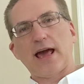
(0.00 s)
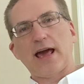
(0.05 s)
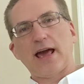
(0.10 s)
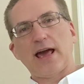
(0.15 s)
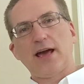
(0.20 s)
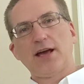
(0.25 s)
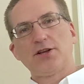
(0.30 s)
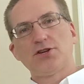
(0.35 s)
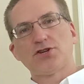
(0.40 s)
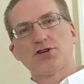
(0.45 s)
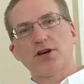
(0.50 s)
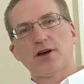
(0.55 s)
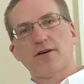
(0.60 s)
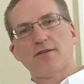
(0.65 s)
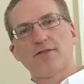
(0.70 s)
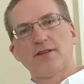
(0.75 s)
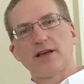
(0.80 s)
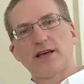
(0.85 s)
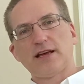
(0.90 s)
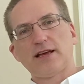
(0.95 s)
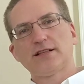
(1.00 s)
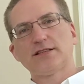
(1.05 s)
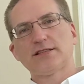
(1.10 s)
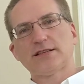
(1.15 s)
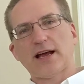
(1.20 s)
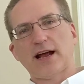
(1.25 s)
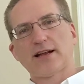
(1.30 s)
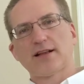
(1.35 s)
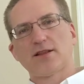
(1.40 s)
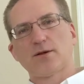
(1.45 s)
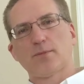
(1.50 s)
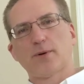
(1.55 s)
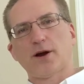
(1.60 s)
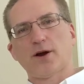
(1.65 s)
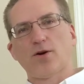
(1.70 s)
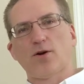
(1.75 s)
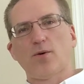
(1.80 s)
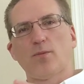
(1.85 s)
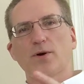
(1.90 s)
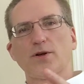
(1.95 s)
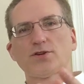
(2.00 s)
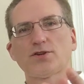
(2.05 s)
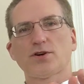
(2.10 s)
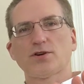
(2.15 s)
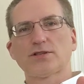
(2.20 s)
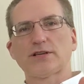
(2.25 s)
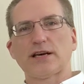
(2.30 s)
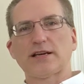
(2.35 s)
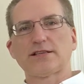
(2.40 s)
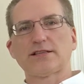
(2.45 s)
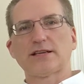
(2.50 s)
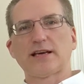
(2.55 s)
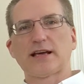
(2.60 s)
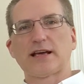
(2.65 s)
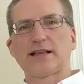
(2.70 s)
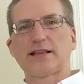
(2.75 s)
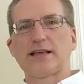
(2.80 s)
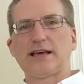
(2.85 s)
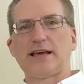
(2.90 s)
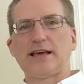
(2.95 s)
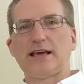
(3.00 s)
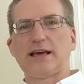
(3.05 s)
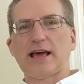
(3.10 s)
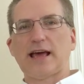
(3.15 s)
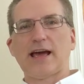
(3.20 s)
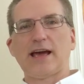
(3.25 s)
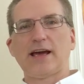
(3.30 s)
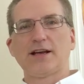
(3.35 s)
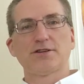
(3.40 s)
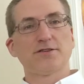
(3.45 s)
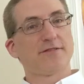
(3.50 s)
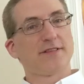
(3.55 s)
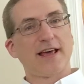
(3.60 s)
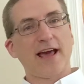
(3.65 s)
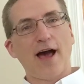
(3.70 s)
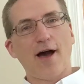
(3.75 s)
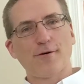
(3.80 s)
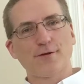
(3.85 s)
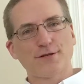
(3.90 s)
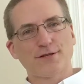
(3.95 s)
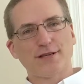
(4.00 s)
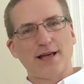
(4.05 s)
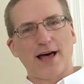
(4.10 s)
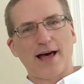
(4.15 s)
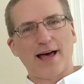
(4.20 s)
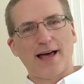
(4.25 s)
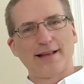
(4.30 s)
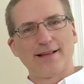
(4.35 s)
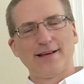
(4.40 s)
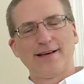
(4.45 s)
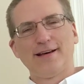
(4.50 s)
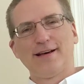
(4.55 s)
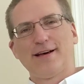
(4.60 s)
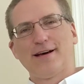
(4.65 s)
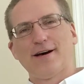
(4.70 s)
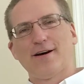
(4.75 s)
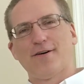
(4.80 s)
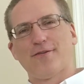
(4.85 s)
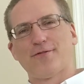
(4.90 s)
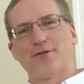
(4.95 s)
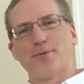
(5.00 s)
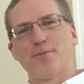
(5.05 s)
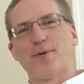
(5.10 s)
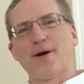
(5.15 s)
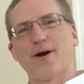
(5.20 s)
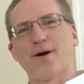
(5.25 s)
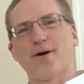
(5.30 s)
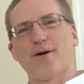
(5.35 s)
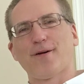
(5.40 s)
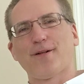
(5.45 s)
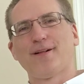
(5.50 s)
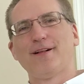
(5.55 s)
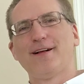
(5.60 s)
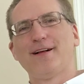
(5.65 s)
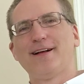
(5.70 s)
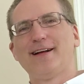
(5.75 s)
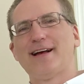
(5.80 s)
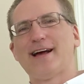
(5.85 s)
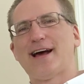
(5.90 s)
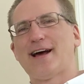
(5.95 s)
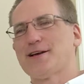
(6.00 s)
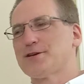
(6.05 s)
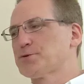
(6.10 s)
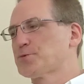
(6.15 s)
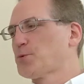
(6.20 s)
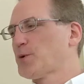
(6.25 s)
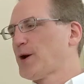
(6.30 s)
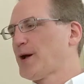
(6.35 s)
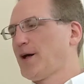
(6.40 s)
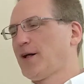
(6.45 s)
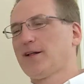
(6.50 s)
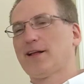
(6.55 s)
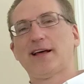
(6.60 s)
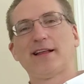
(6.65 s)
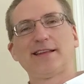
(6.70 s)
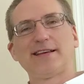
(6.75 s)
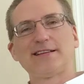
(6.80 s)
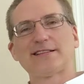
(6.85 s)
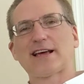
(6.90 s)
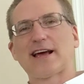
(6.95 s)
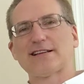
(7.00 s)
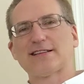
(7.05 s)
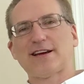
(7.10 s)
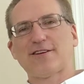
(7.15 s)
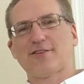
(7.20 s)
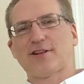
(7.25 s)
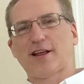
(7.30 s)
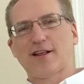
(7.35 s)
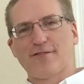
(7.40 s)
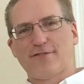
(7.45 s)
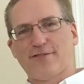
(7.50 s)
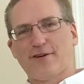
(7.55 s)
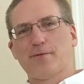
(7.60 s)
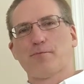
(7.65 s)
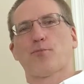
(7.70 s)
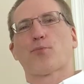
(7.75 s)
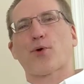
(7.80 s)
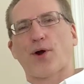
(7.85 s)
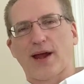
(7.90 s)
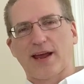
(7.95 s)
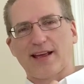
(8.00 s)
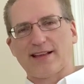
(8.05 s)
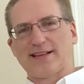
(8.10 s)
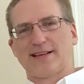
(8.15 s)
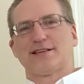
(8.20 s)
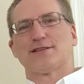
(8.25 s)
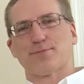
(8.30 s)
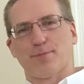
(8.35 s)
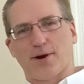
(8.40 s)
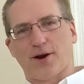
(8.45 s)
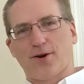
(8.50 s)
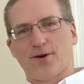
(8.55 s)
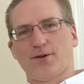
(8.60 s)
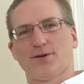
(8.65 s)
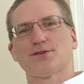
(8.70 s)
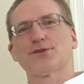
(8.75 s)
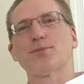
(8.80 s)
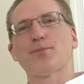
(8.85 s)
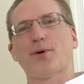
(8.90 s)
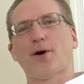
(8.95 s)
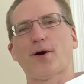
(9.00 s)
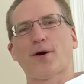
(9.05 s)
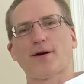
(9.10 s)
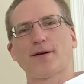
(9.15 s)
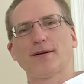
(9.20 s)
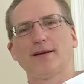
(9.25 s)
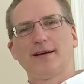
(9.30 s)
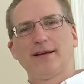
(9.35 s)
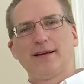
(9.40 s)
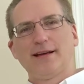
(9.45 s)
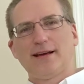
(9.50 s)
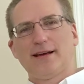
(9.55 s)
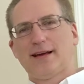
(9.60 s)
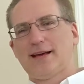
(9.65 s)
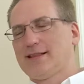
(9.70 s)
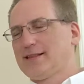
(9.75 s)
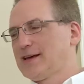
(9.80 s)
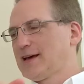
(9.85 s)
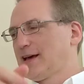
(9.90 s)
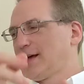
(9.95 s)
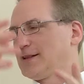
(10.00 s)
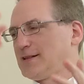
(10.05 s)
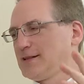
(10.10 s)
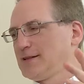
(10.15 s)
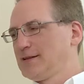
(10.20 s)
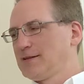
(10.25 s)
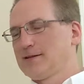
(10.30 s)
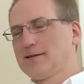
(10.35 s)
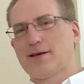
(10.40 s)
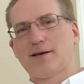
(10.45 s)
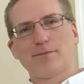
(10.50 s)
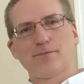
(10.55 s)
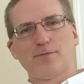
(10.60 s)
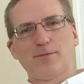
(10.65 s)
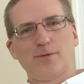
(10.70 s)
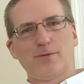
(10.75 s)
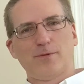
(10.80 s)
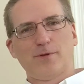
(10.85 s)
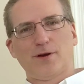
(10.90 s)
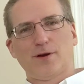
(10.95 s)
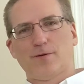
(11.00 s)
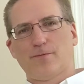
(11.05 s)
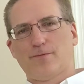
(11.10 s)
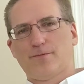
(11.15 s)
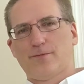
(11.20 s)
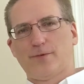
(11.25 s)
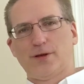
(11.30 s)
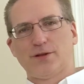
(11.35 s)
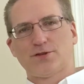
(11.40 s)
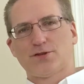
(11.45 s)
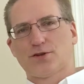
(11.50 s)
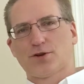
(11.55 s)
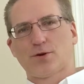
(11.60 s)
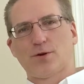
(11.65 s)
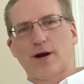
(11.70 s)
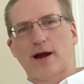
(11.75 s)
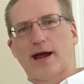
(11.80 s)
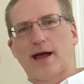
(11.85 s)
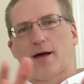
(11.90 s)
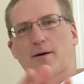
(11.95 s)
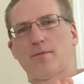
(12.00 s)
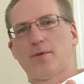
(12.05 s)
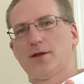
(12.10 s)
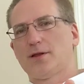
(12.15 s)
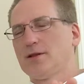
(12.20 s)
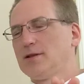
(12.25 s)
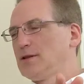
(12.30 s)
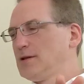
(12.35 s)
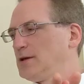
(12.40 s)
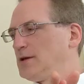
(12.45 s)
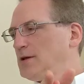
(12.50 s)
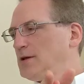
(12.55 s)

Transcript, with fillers: age of the inside of the barrel, but you're tasting the age of the outside of the barrel as well. And these guys have a lot of fun breaking these barrels apart and then they, their Instagram and